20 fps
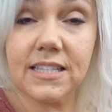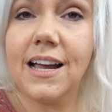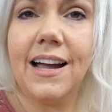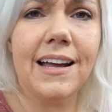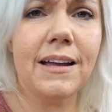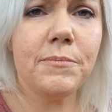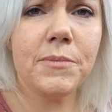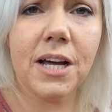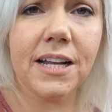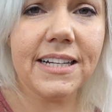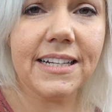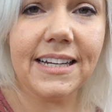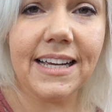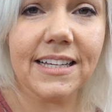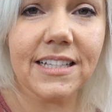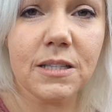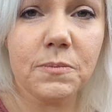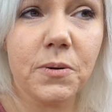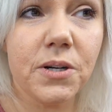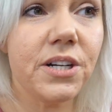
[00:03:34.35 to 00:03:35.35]
I am not an
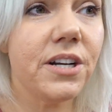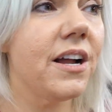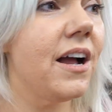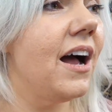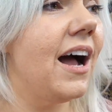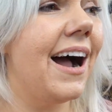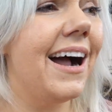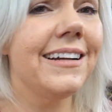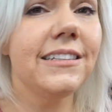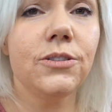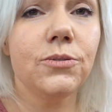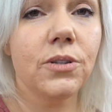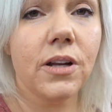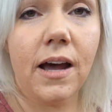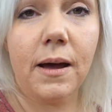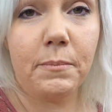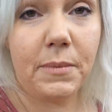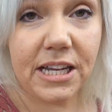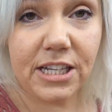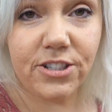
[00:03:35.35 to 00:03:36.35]
expert. I do
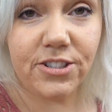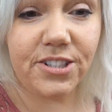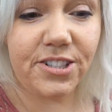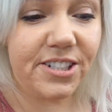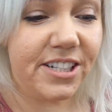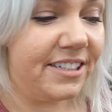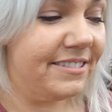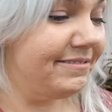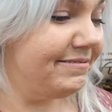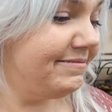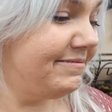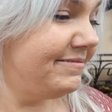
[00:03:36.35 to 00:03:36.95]
not measure.